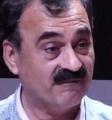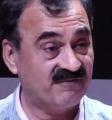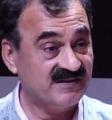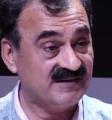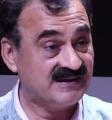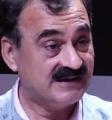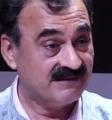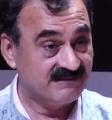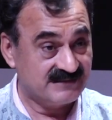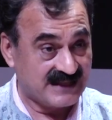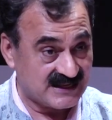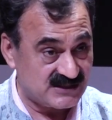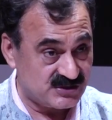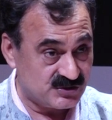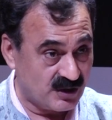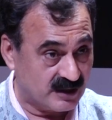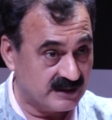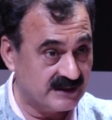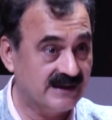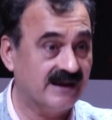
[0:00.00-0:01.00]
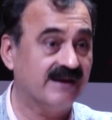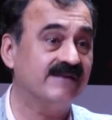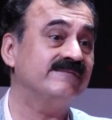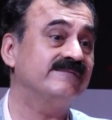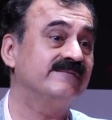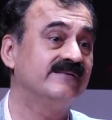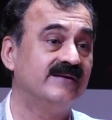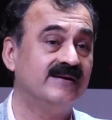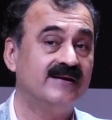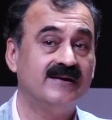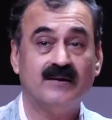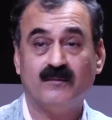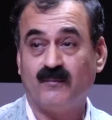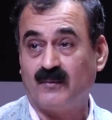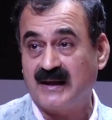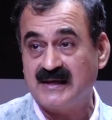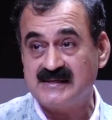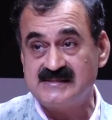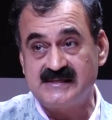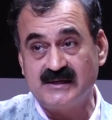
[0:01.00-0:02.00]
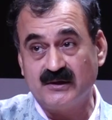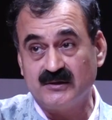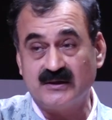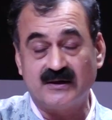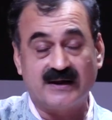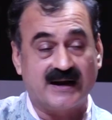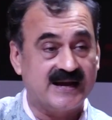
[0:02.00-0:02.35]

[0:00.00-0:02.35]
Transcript: On top of it, if that's not enough, what